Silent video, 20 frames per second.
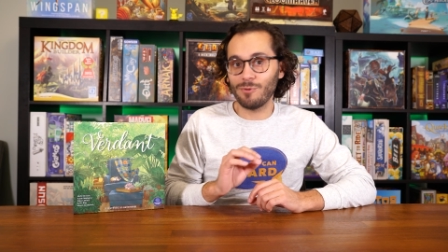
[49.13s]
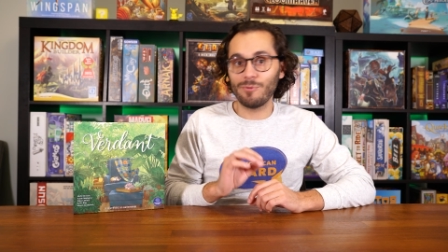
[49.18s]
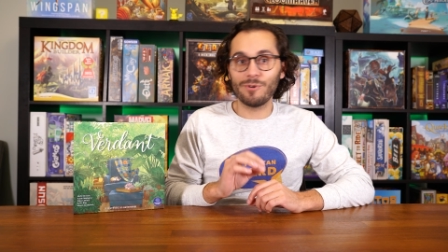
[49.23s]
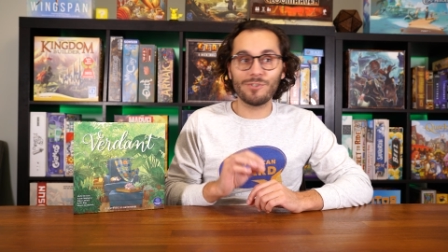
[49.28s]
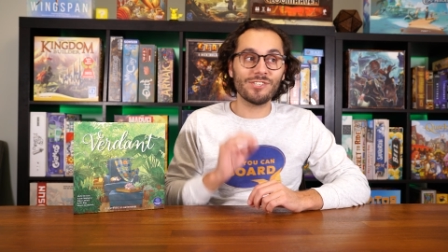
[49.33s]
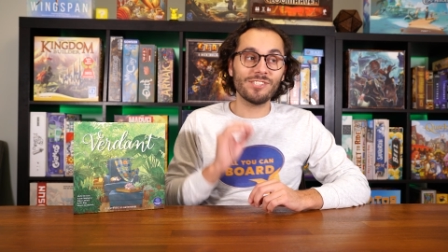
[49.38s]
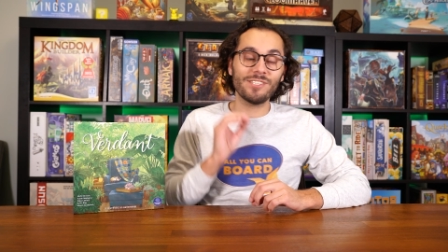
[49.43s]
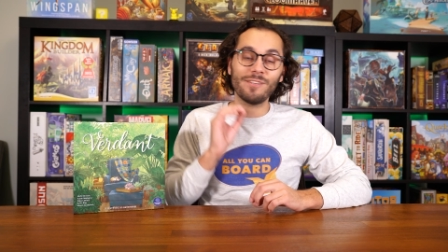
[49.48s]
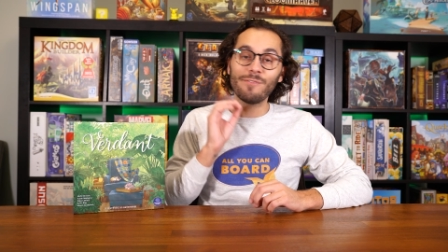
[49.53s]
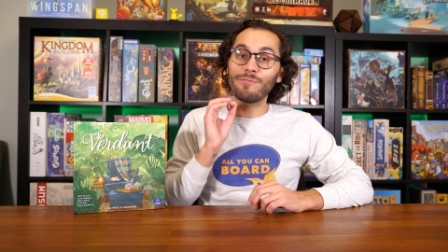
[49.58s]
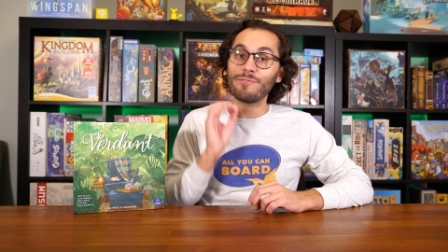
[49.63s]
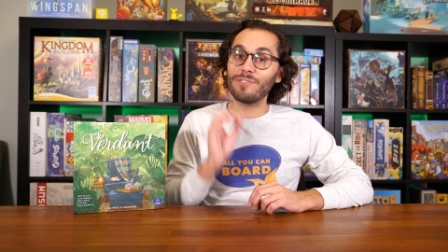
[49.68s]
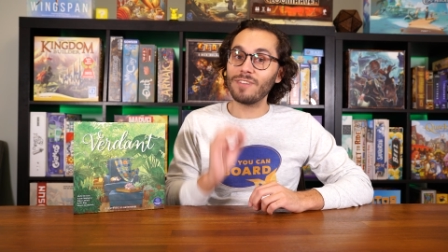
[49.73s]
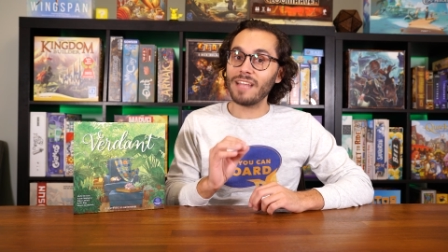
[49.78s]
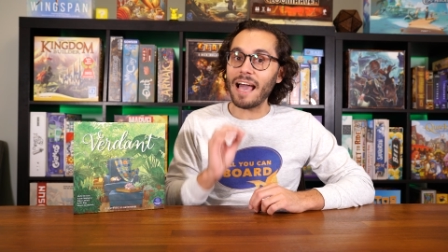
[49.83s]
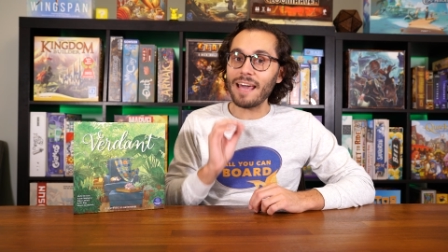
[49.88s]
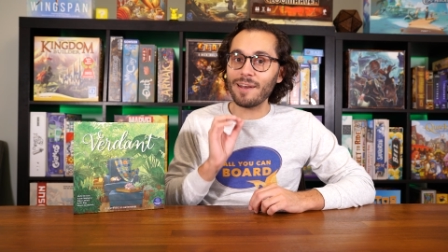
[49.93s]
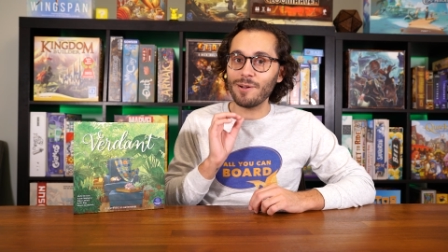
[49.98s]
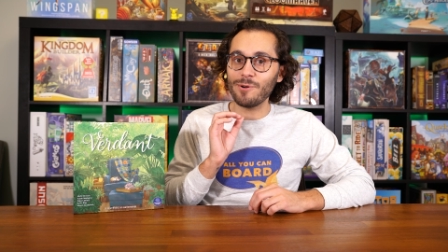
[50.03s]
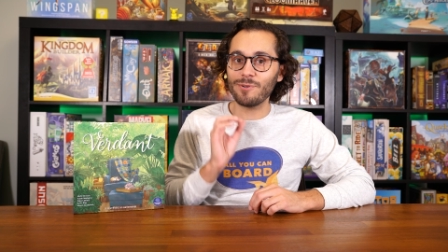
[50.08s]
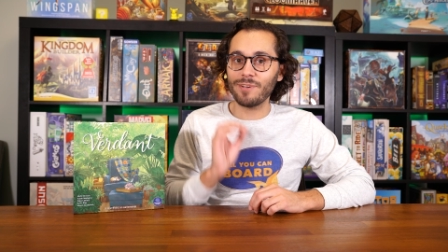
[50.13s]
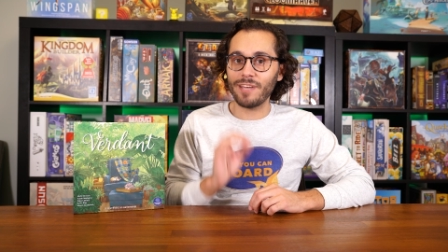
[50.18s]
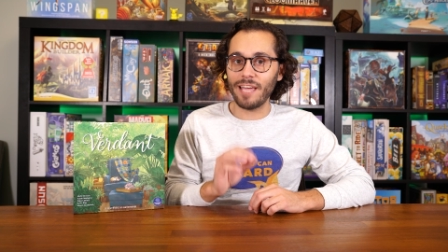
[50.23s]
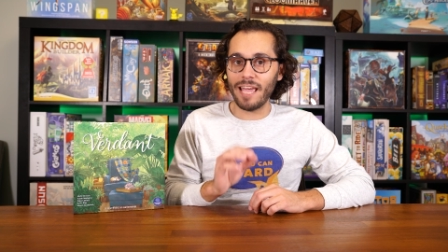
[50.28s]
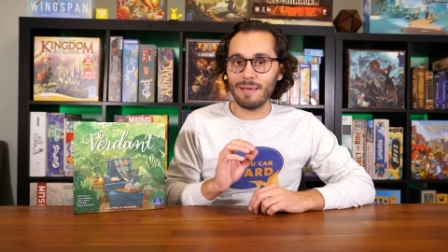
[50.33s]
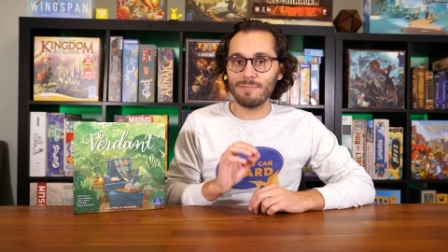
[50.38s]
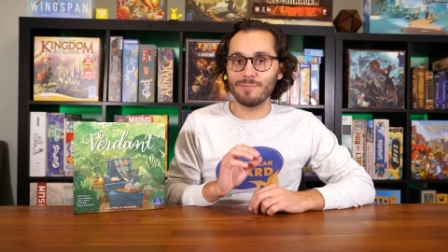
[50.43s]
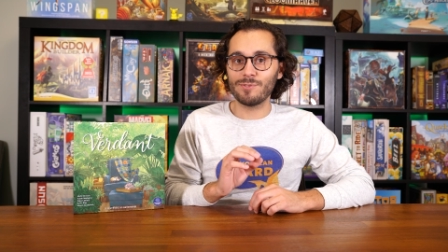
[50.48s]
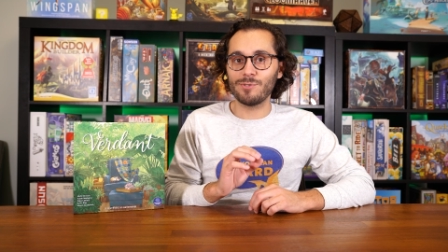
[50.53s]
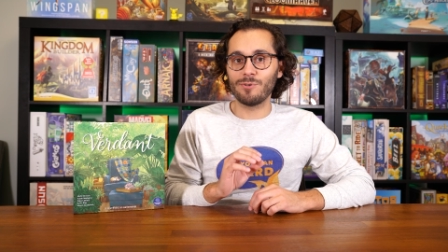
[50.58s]
which is the Flatout
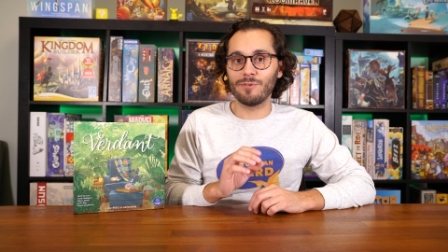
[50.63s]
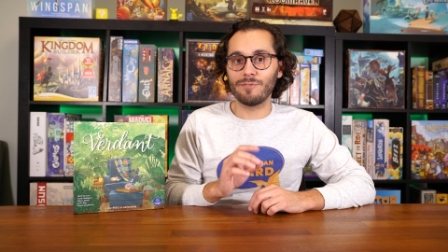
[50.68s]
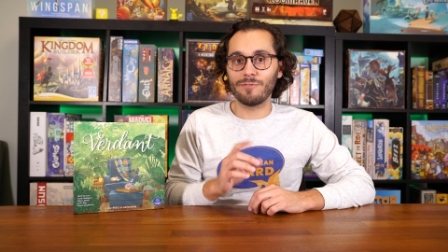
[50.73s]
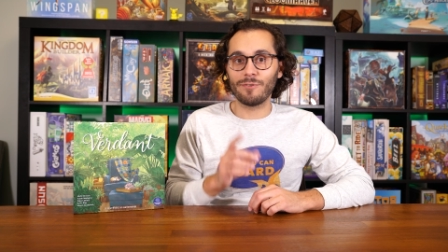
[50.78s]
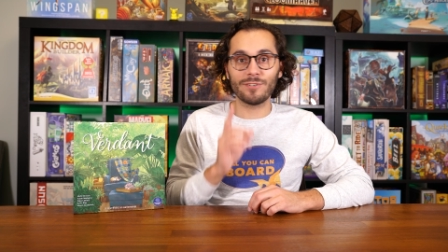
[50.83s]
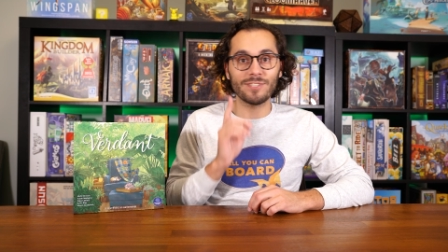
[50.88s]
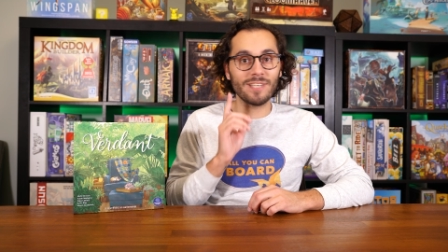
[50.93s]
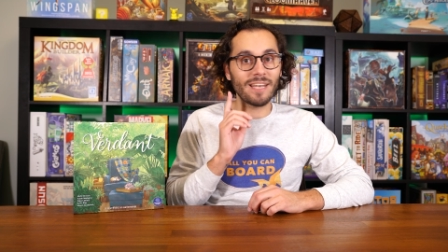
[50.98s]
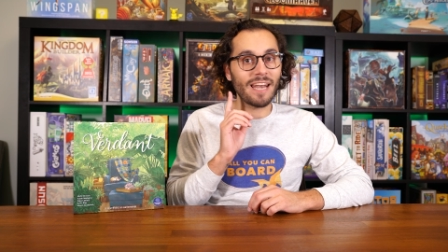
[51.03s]
Games universe.